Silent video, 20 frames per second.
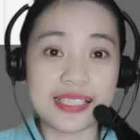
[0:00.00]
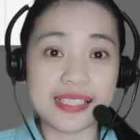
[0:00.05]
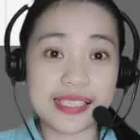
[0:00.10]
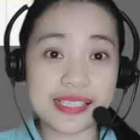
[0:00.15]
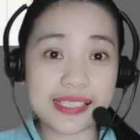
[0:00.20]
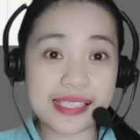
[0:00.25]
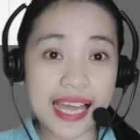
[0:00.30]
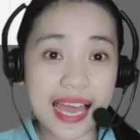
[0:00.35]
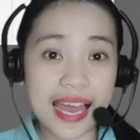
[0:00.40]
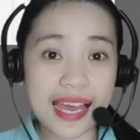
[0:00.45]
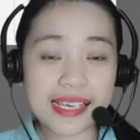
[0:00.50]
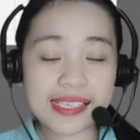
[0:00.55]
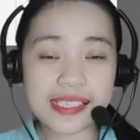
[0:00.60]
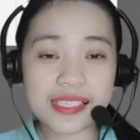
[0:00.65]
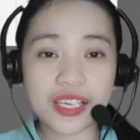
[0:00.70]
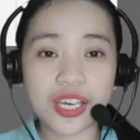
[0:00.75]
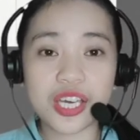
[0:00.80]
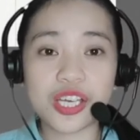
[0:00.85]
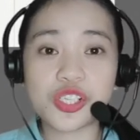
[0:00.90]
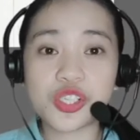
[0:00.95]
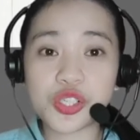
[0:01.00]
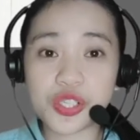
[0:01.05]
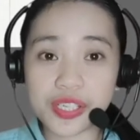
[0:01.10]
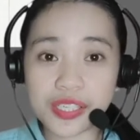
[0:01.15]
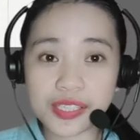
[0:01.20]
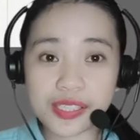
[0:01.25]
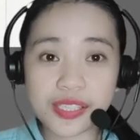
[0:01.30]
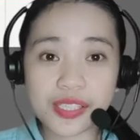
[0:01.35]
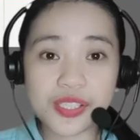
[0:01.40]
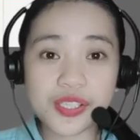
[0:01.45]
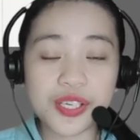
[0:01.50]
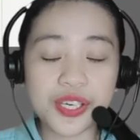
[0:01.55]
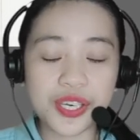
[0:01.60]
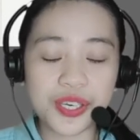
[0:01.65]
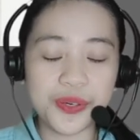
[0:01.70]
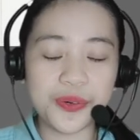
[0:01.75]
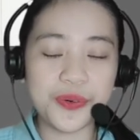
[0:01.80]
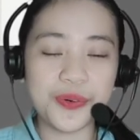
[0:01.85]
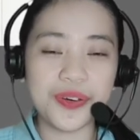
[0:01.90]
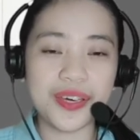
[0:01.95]
The task entrusted to
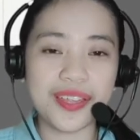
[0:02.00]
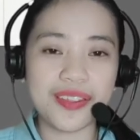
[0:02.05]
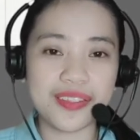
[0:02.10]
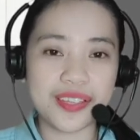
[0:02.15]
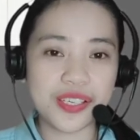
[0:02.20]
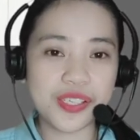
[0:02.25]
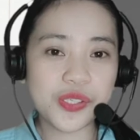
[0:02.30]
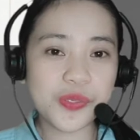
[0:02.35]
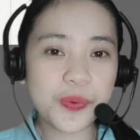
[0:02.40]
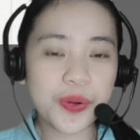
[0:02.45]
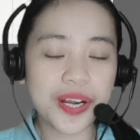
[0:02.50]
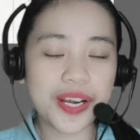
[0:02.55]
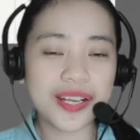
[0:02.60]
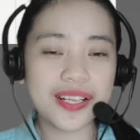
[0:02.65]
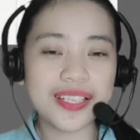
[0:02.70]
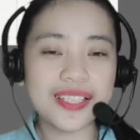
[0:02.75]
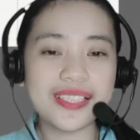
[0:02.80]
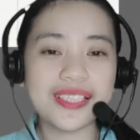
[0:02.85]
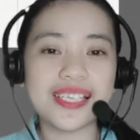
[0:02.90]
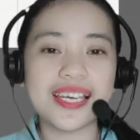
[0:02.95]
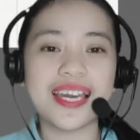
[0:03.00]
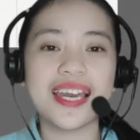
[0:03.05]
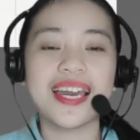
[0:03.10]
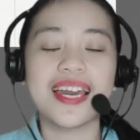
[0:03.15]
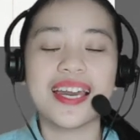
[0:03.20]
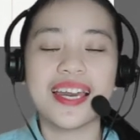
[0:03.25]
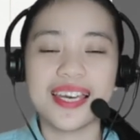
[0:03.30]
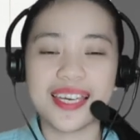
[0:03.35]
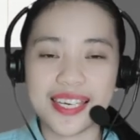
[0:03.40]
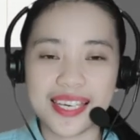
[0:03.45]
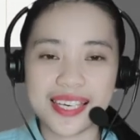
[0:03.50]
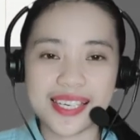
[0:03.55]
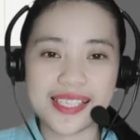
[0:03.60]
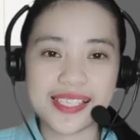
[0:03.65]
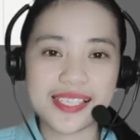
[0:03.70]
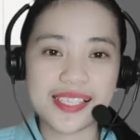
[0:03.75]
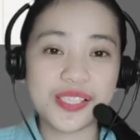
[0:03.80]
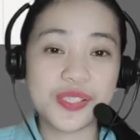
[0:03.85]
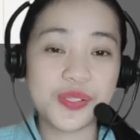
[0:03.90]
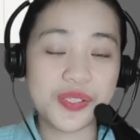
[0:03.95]
you in this world
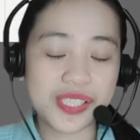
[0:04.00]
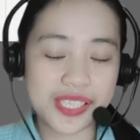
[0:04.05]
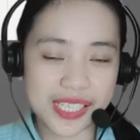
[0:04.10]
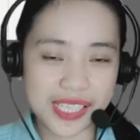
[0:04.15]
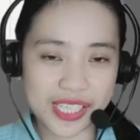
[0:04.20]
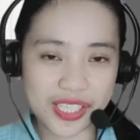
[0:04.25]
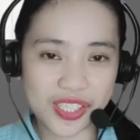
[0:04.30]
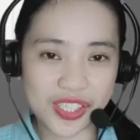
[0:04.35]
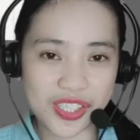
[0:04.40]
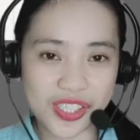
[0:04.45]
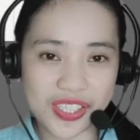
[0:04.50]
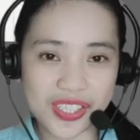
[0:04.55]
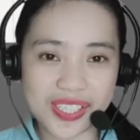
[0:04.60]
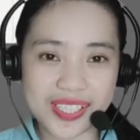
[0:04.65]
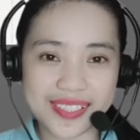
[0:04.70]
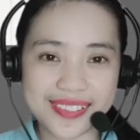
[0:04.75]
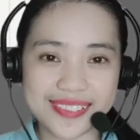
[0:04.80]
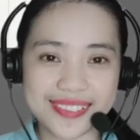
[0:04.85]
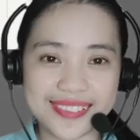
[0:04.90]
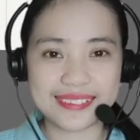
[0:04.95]
is to teach.